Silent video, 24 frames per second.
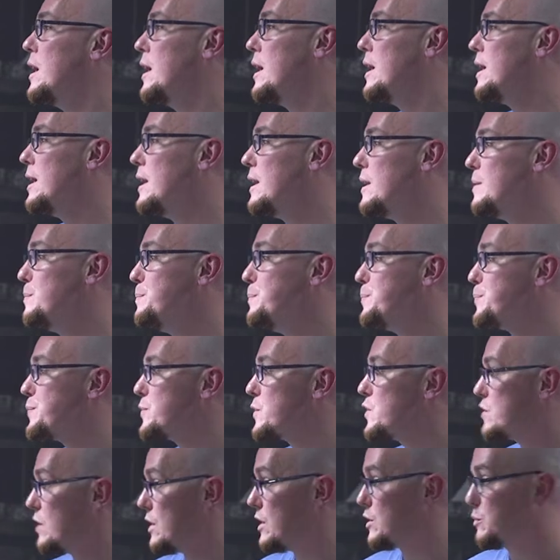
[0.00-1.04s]
Um,
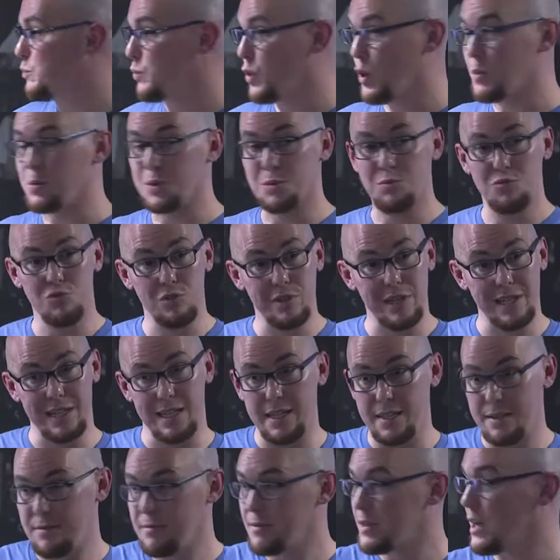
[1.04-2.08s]
so this problem
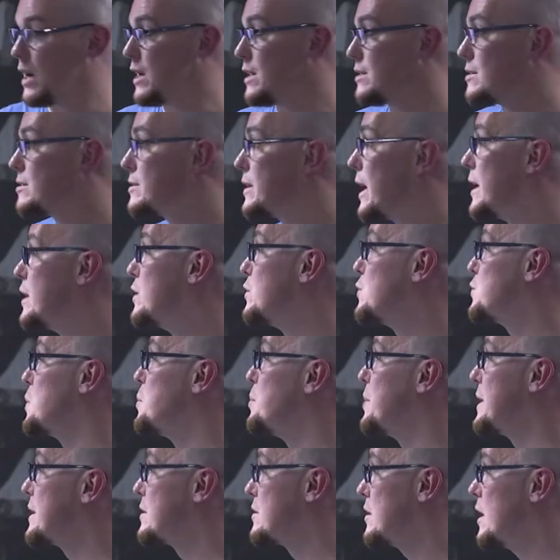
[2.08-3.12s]
really kind of scales
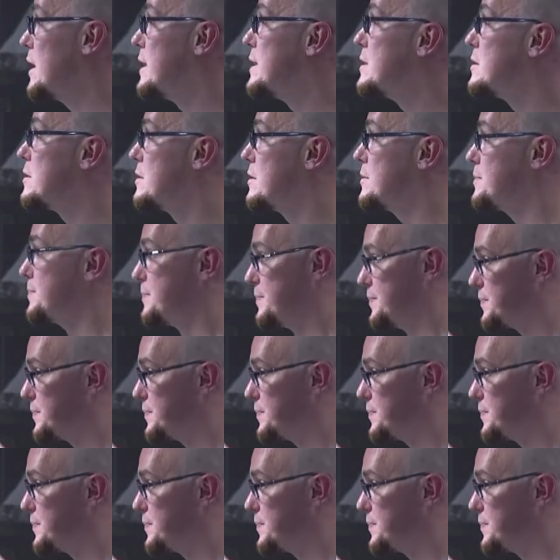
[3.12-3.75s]
with big sites.